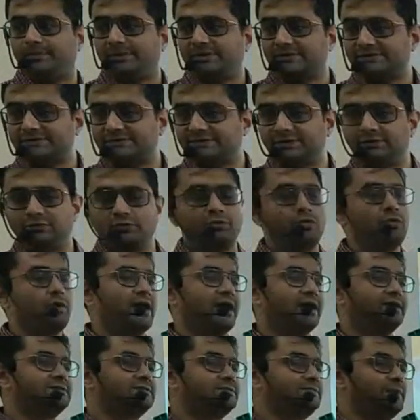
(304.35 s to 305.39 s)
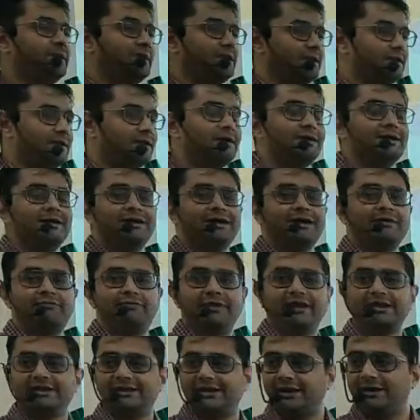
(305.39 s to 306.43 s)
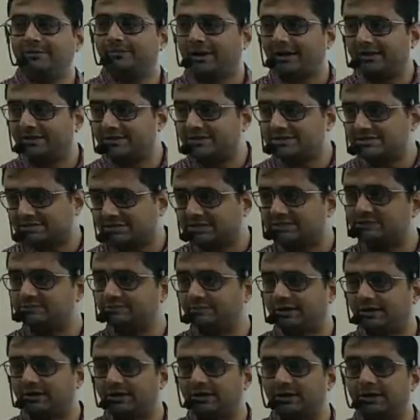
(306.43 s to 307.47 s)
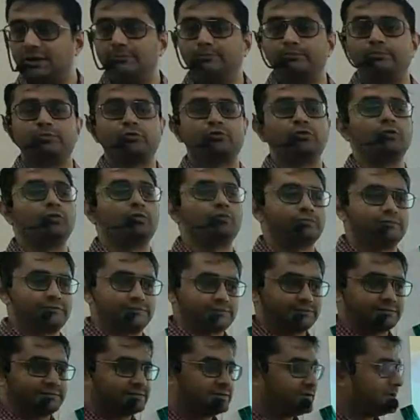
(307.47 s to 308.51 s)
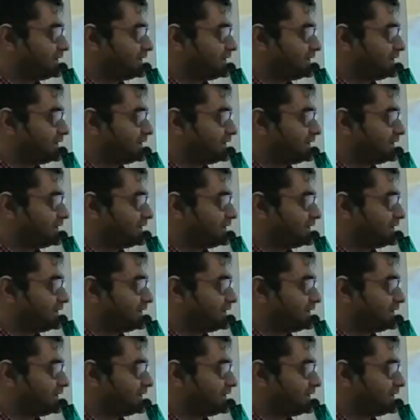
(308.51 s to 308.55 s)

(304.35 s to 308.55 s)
person who has been affected by the judgment proves